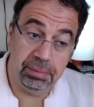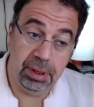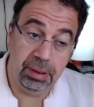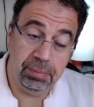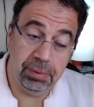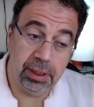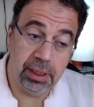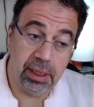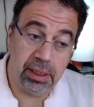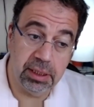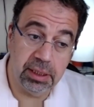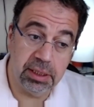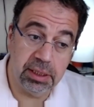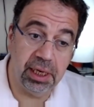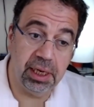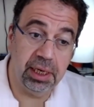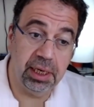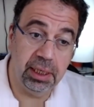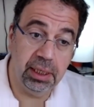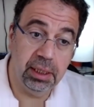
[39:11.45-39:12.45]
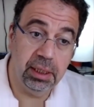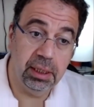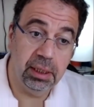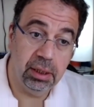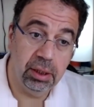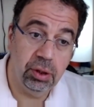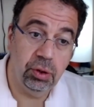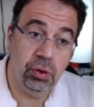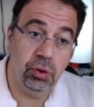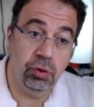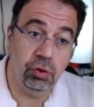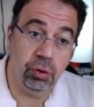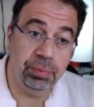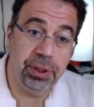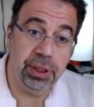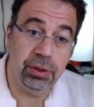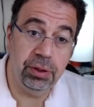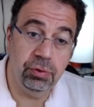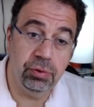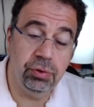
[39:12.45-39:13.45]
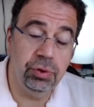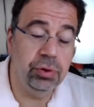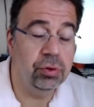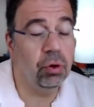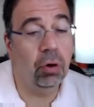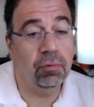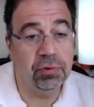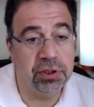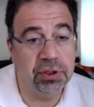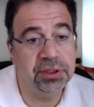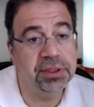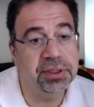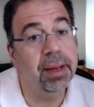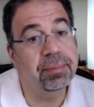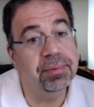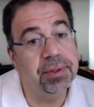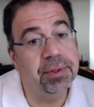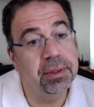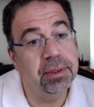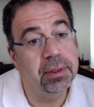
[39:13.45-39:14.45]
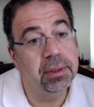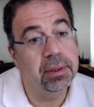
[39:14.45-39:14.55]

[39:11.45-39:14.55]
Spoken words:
people can say European Union overstepped